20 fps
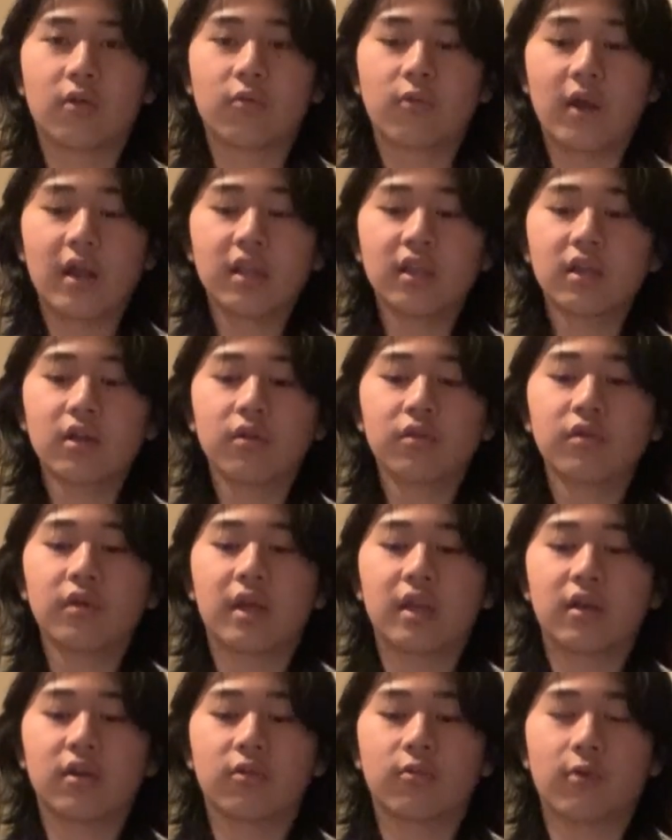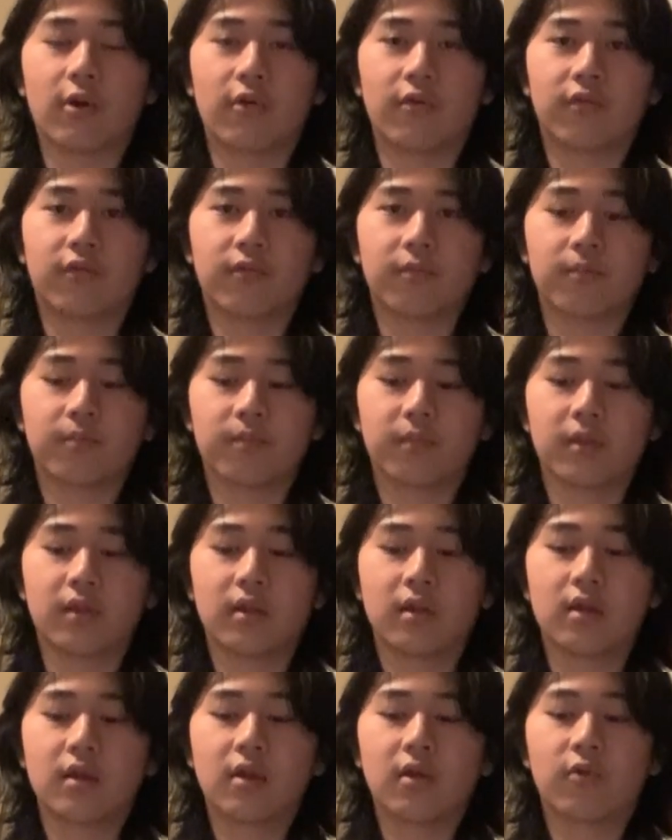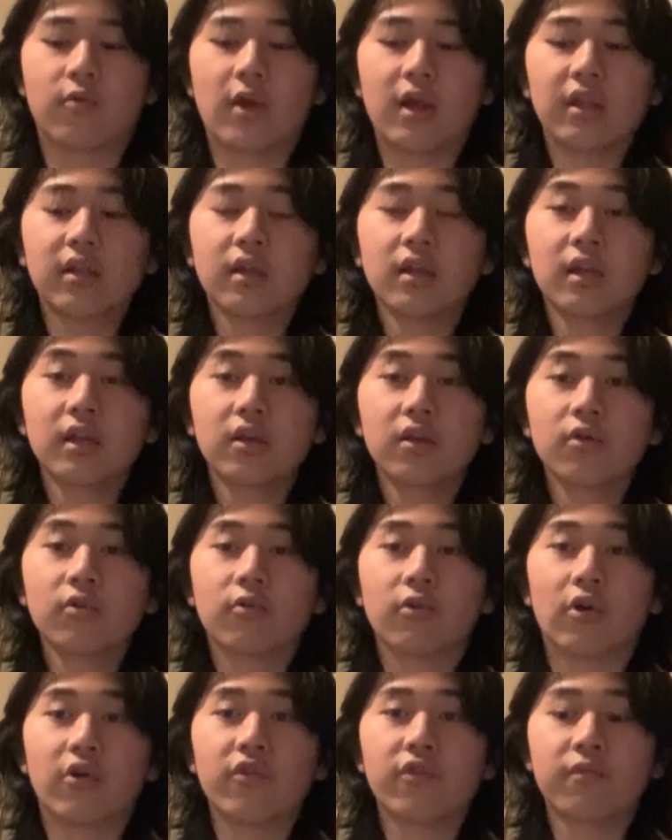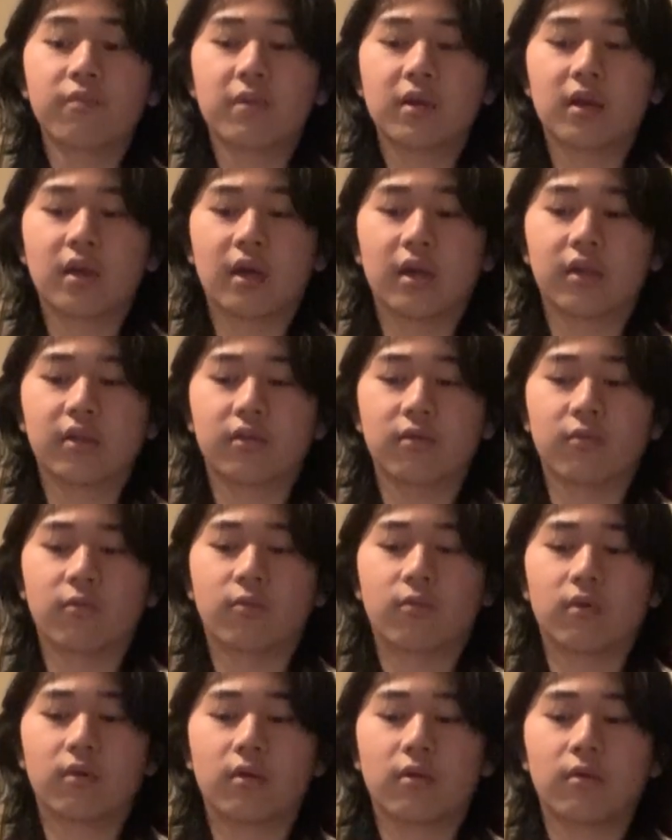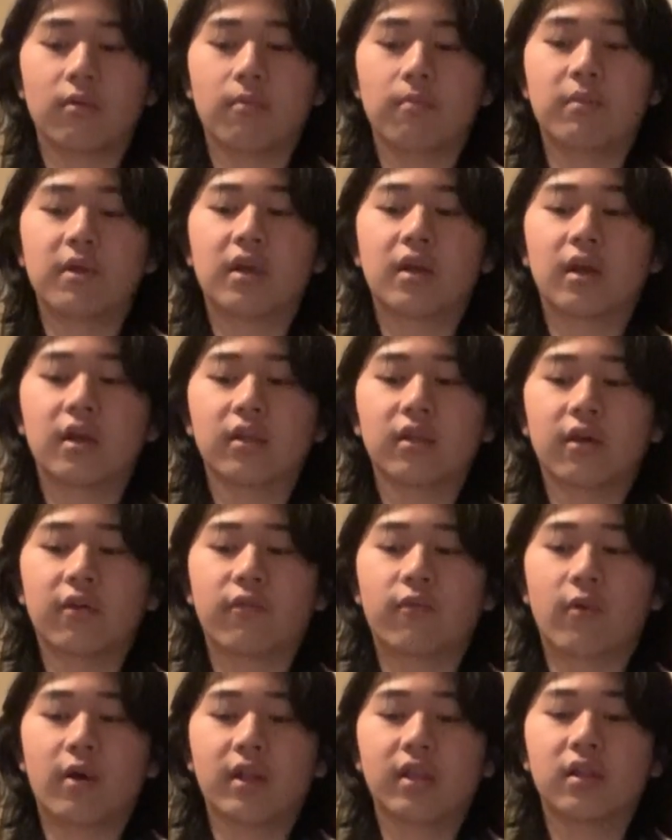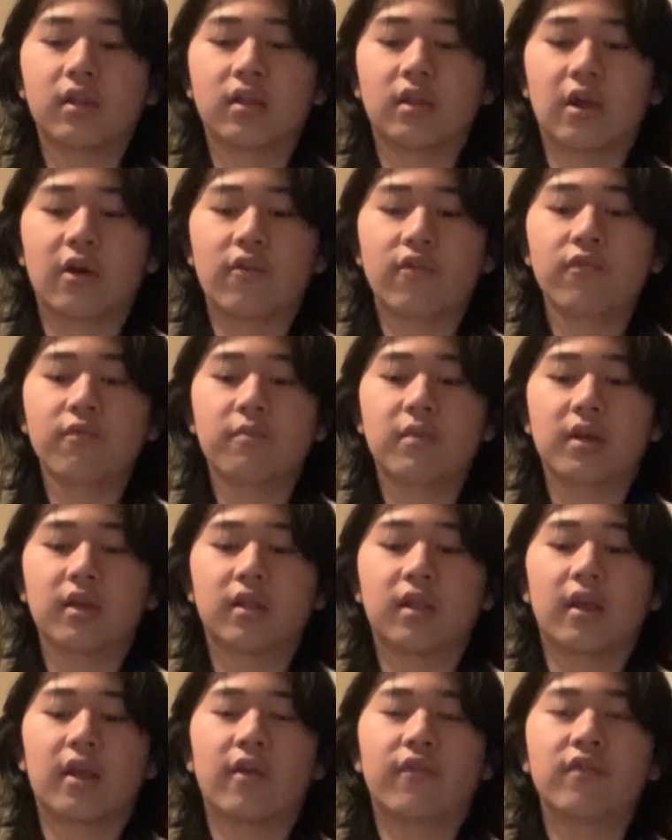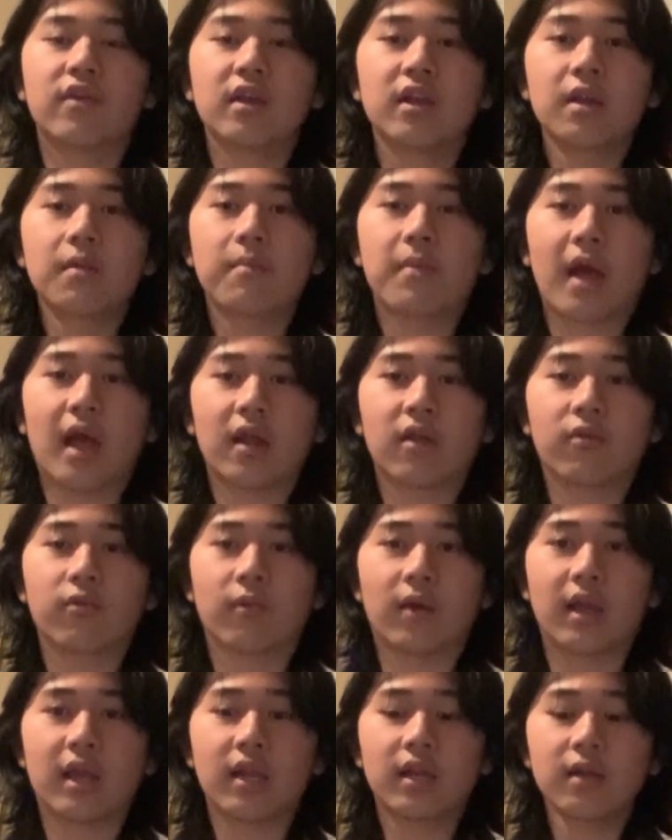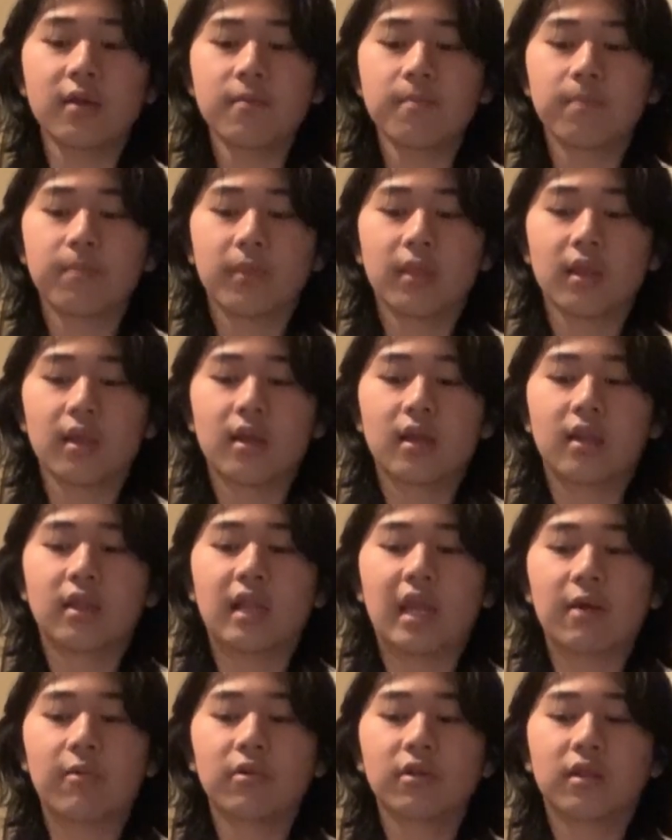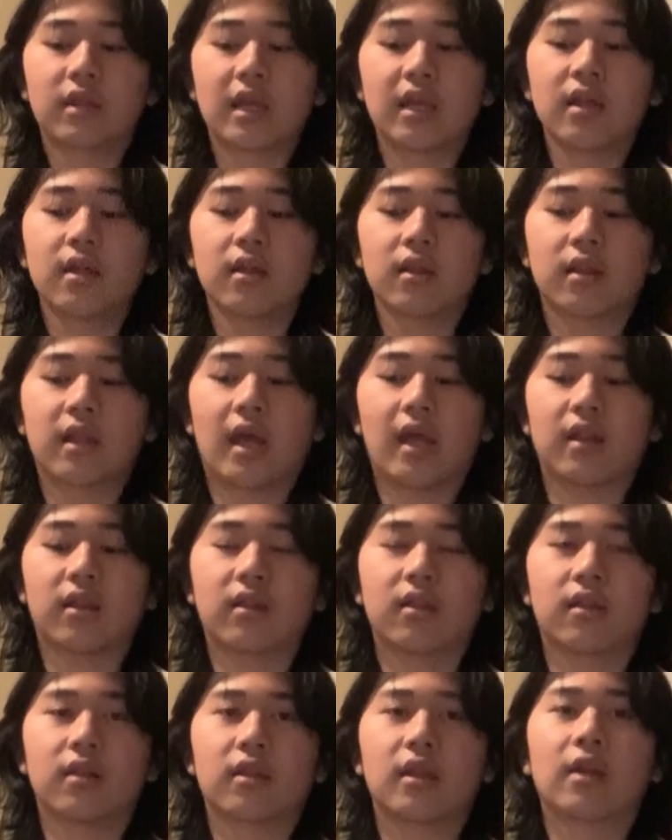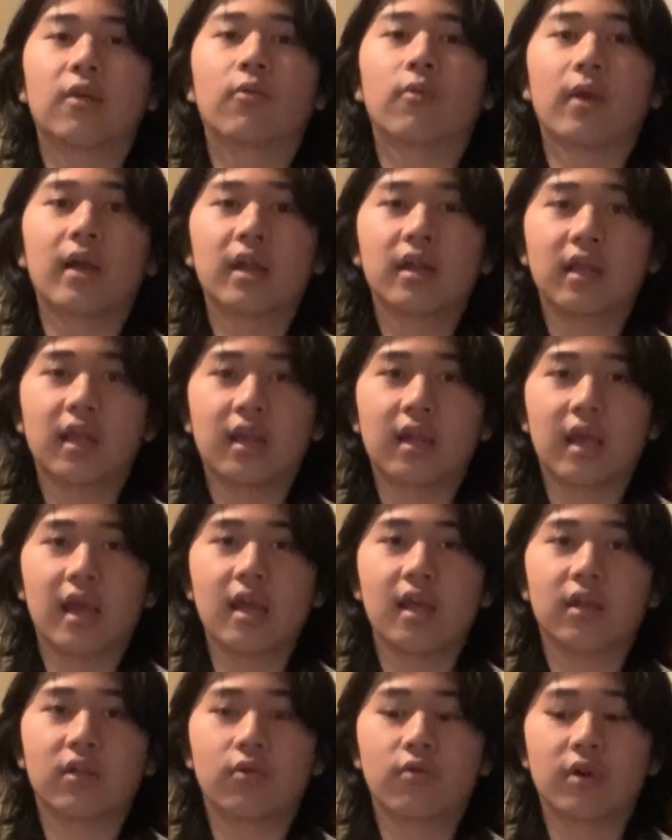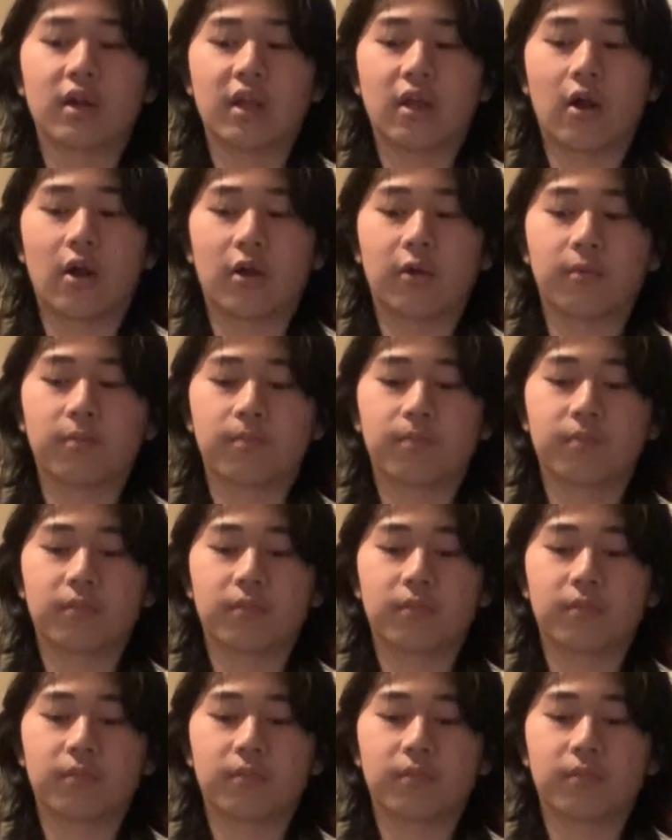Grades can also hinder growth. Grades can hinder growth because of oneself, because if you get a bad grade, they will think that the grade they get is who they are.